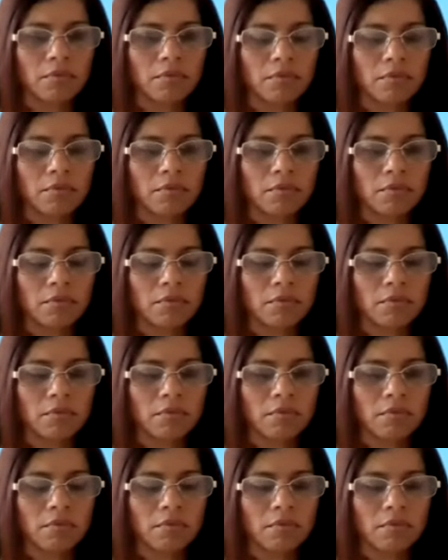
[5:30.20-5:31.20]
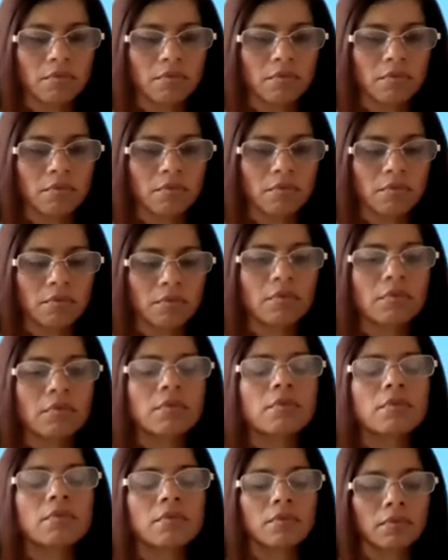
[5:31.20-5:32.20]

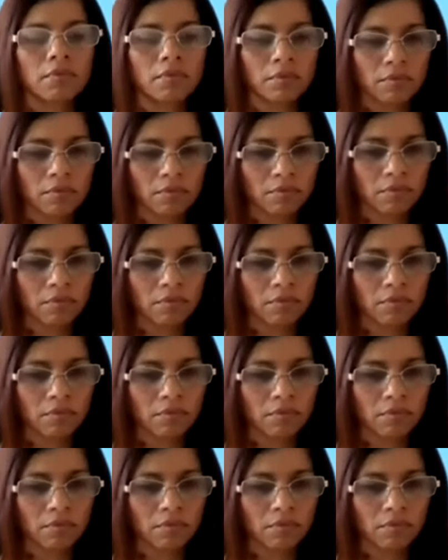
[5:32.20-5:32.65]
The person shown says nothing.